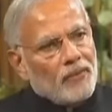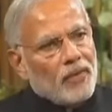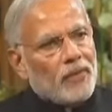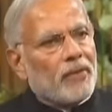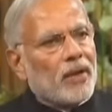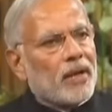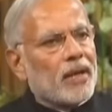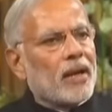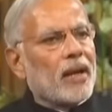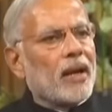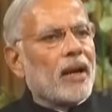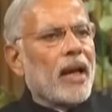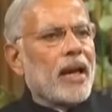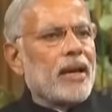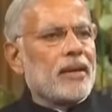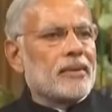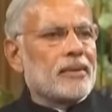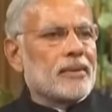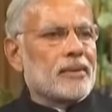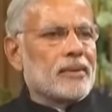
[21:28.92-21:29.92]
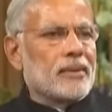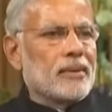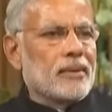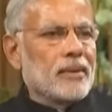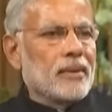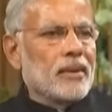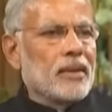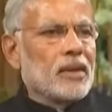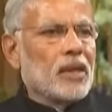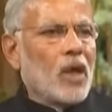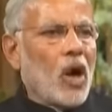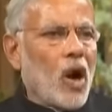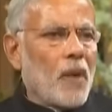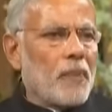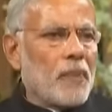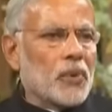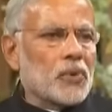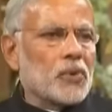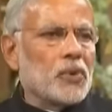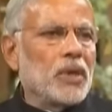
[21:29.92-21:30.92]
We will realize the
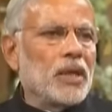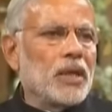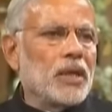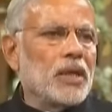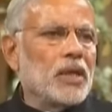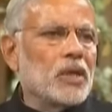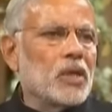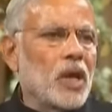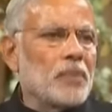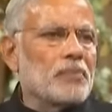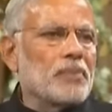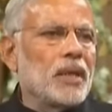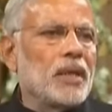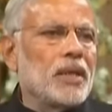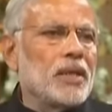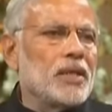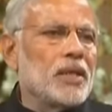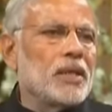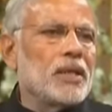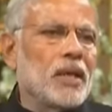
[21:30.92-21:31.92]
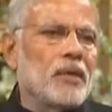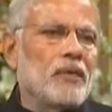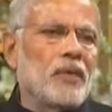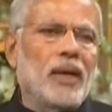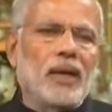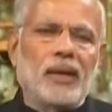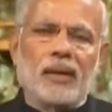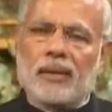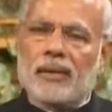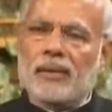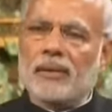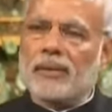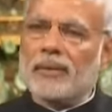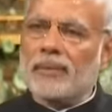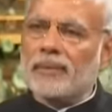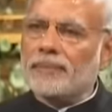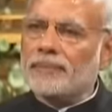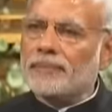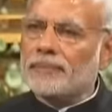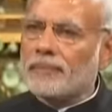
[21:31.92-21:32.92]
opportunities of the digital world.
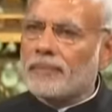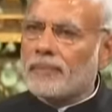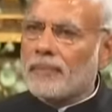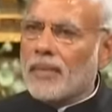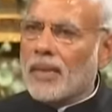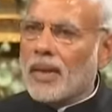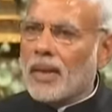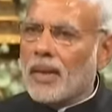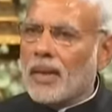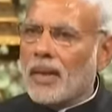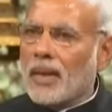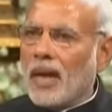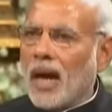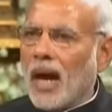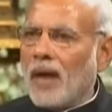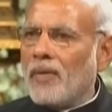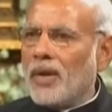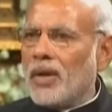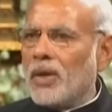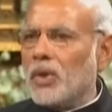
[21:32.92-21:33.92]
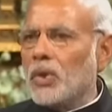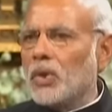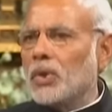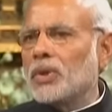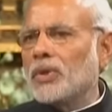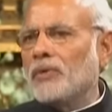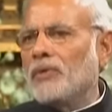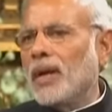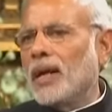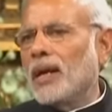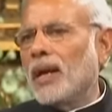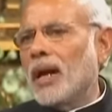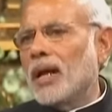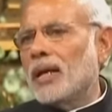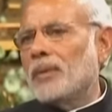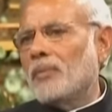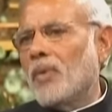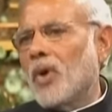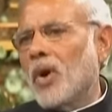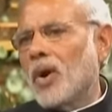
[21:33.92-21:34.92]
Our youth will
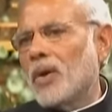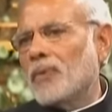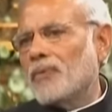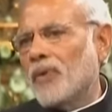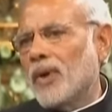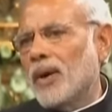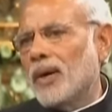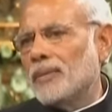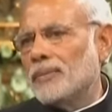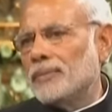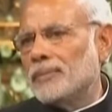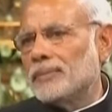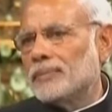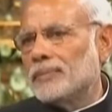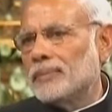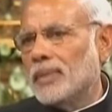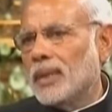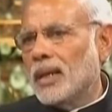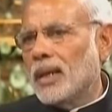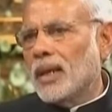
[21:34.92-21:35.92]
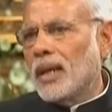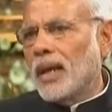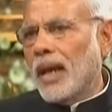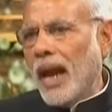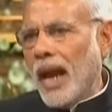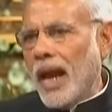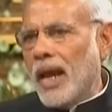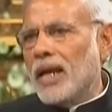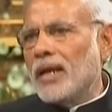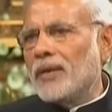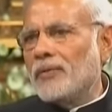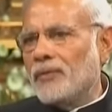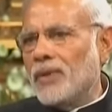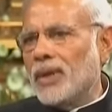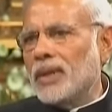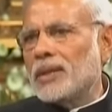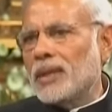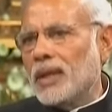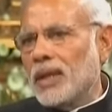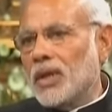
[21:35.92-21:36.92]
learn more from and
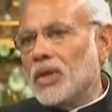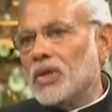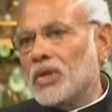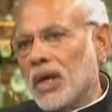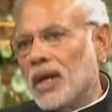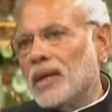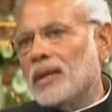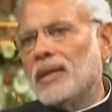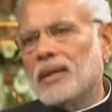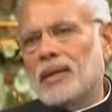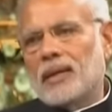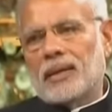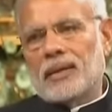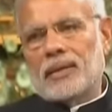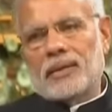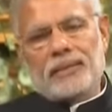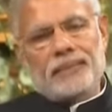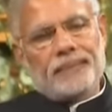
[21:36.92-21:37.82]
with each other.